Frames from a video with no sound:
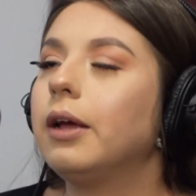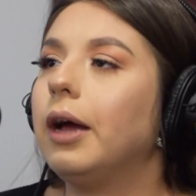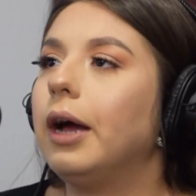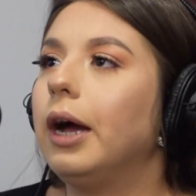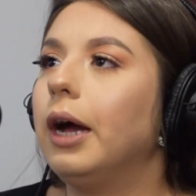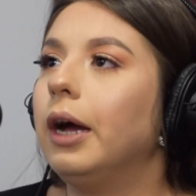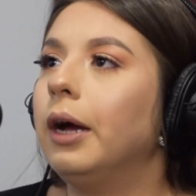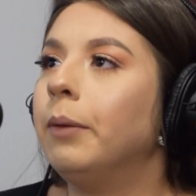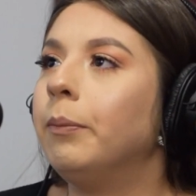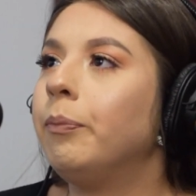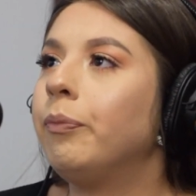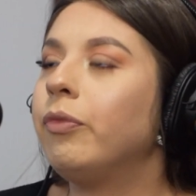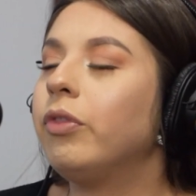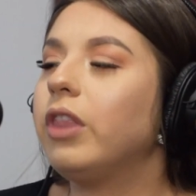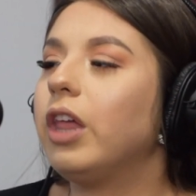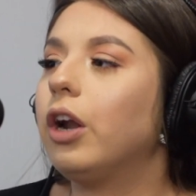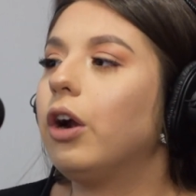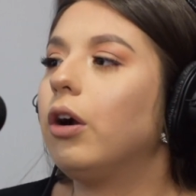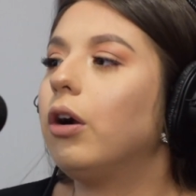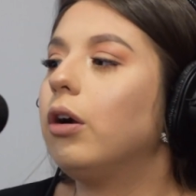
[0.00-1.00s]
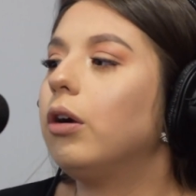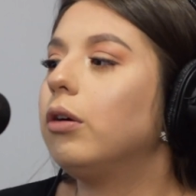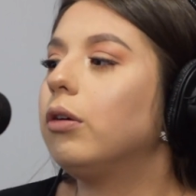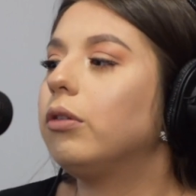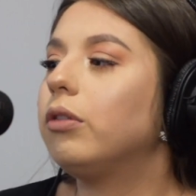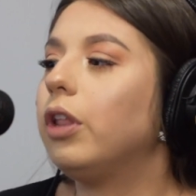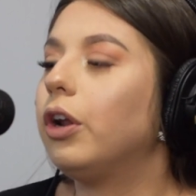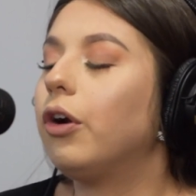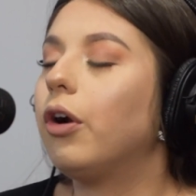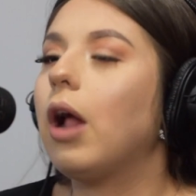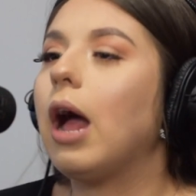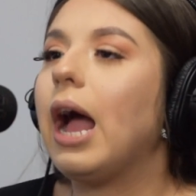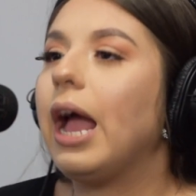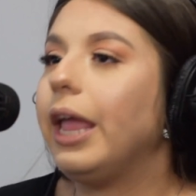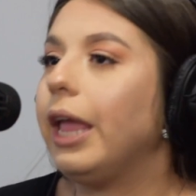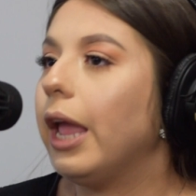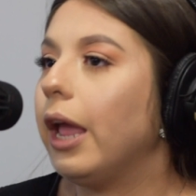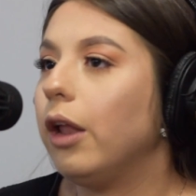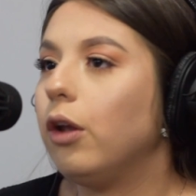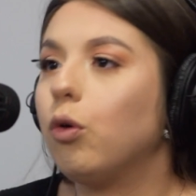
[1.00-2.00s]
like, that are high
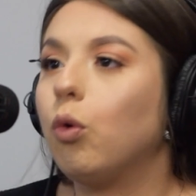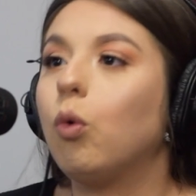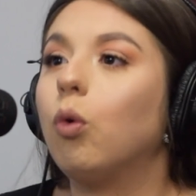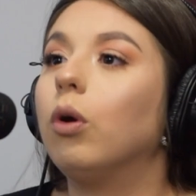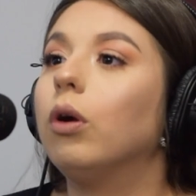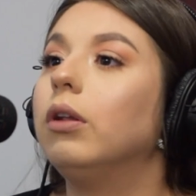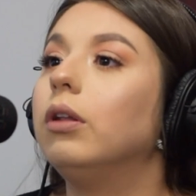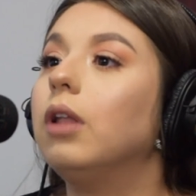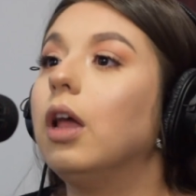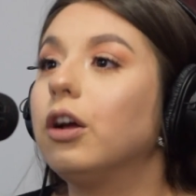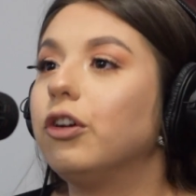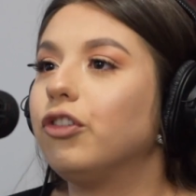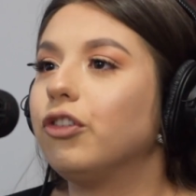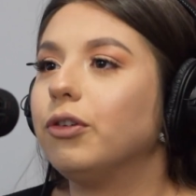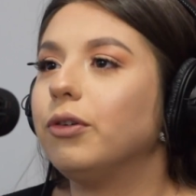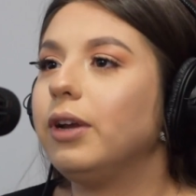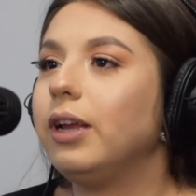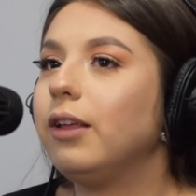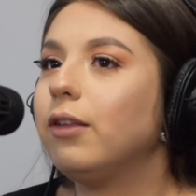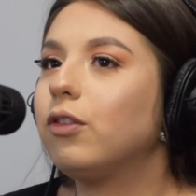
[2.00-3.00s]
end or luxury.